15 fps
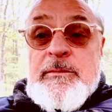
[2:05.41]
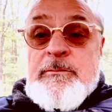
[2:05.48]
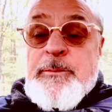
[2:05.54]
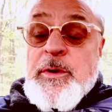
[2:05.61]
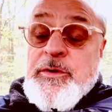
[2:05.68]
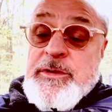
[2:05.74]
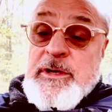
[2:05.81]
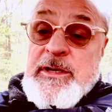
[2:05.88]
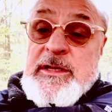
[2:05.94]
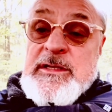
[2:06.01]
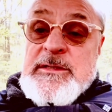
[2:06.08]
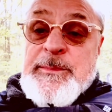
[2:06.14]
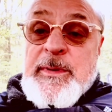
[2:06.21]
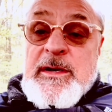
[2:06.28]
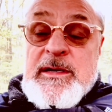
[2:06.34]
both on
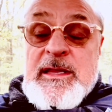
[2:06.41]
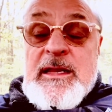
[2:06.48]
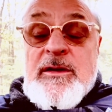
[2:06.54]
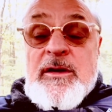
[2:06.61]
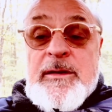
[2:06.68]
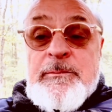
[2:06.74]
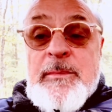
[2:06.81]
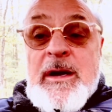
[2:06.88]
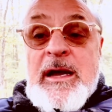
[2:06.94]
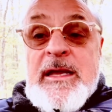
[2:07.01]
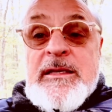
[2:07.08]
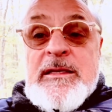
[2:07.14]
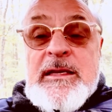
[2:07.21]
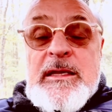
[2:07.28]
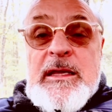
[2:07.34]
his part and on
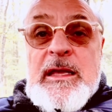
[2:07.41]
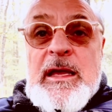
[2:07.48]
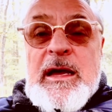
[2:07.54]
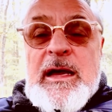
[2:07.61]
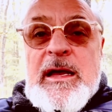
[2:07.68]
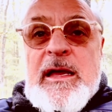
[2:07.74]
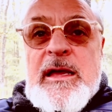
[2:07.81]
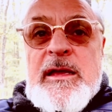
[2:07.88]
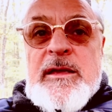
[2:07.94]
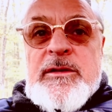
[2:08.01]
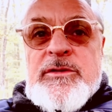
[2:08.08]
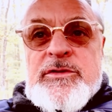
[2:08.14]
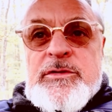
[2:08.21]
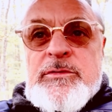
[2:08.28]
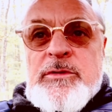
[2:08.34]
mine,
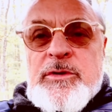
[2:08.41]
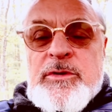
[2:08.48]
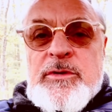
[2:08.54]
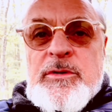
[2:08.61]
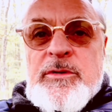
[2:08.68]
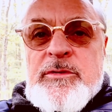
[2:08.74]
to learn.